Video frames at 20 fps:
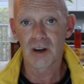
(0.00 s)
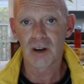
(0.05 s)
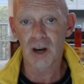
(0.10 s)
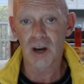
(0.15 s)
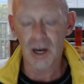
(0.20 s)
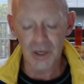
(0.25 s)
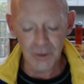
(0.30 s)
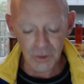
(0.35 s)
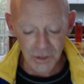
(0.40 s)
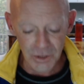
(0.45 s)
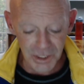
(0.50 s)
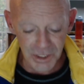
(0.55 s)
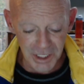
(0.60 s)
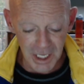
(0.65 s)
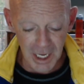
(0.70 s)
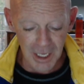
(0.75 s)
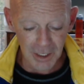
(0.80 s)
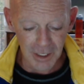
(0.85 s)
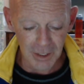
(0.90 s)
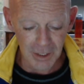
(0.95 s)

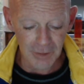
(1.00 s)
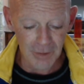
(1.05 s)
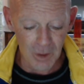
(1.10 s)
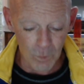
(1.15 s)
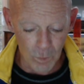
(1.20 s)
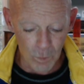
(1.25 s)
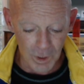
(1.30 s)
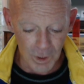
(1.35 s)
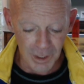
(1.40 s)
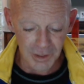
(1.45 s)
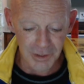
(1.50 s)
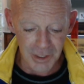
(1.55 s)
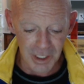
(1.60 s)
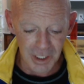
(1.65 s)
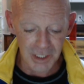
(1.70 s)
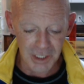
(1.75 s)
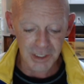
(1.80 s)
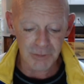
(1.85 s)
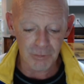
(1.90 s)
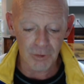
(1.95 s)
Understanding that what it
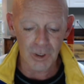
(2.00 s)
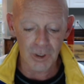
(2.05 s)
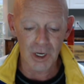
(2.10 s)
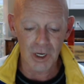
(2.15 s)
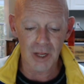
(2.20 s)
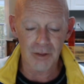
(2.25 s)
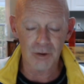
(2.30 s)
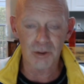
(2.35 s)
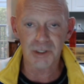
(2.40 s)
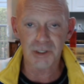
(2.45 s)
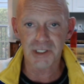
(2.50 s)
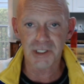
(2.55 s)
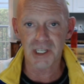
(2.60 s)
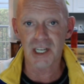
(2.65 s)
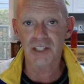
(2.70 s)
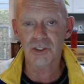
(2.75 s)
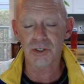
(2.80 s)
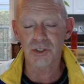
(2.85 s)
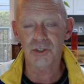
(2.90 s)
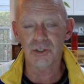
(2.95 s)
does for another, it's
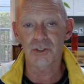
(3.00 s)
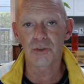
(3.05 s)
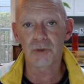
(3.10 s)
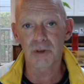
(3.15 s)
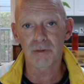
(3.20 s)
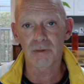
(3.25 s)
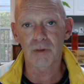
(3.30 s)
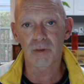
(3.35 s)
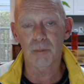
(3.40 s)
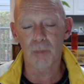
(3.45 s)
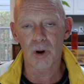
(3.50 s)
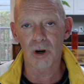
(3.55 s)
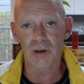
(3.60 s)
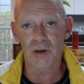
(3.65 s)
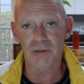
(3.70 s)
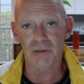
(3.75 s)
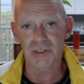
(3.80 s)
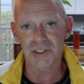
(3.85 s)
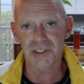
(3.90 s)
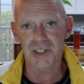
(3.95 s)
actually doing for part
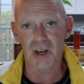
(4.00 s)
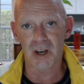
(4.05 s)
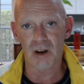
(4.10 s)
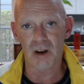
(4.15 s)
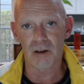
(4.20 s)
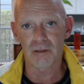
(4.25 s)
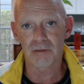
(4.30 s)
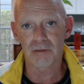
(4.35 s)
of itself.